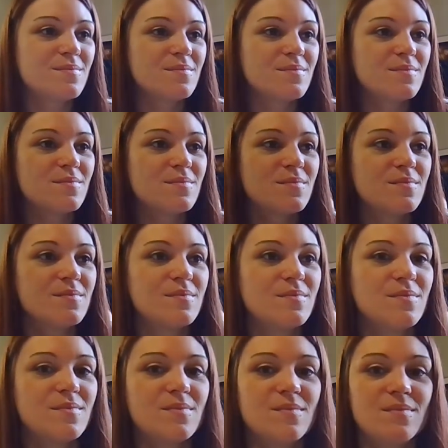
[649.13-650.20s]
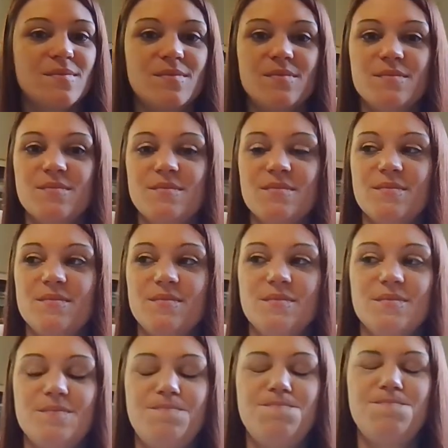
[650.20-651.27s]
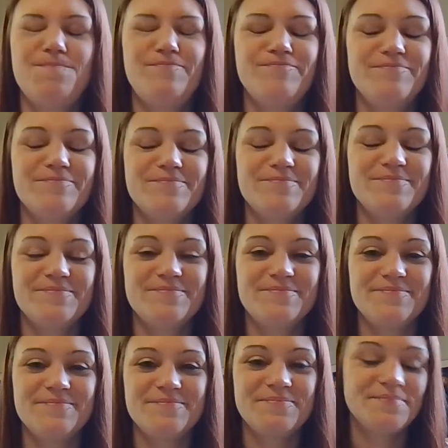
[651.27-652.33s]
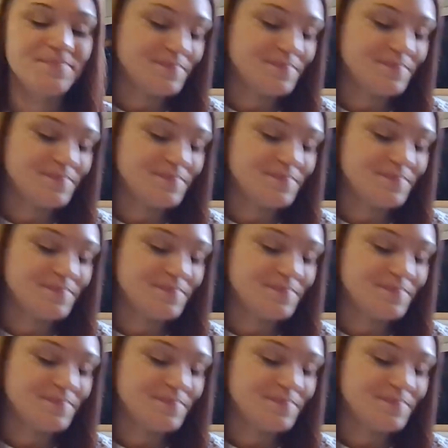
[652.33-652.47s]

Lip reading: [no speech]